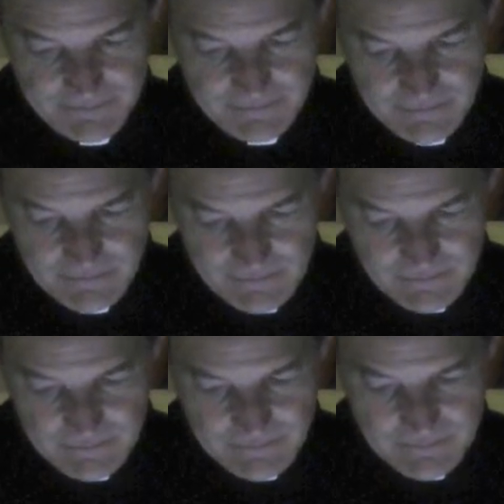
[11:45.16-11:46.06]

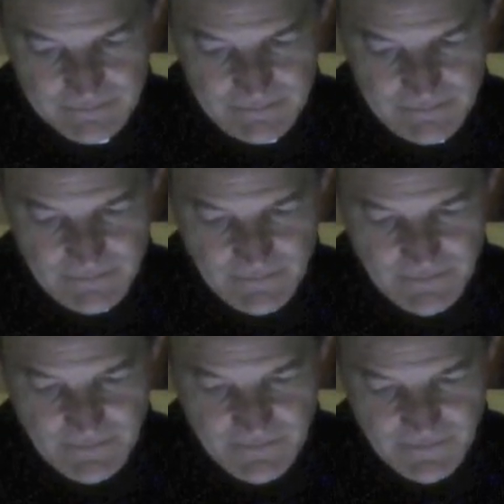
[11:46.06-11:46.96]

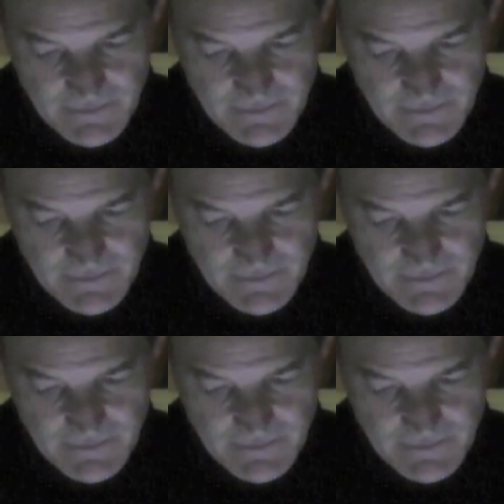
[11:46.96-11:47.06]
[no speech]